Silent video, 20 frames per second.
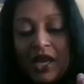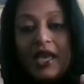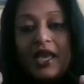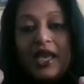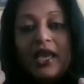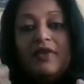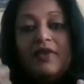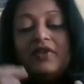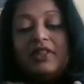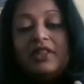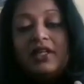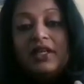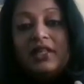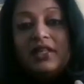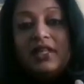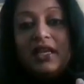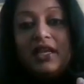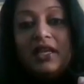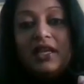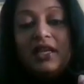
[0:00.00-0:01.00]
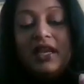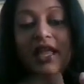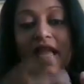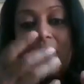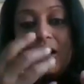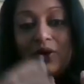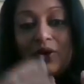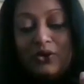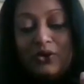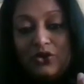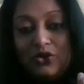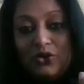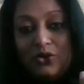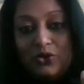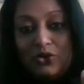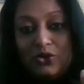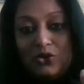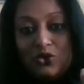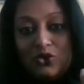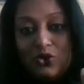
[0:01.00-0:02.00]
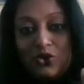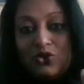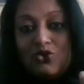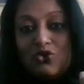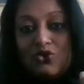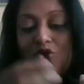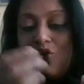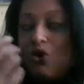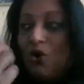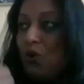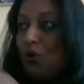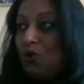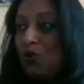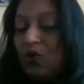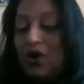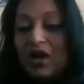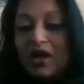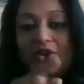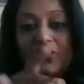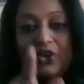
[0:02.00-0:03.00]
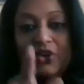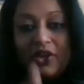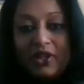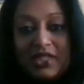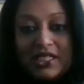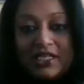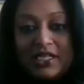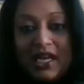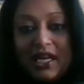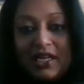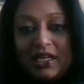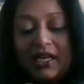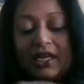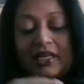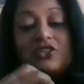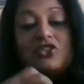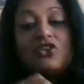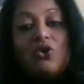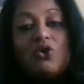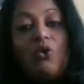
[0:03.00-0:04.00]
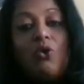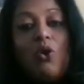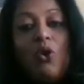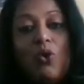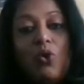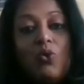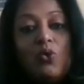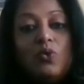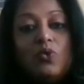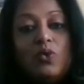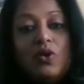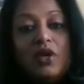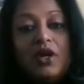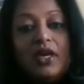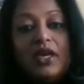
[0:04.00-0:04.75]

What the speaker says: Everything that allowed you to grow, not stagnate, grow.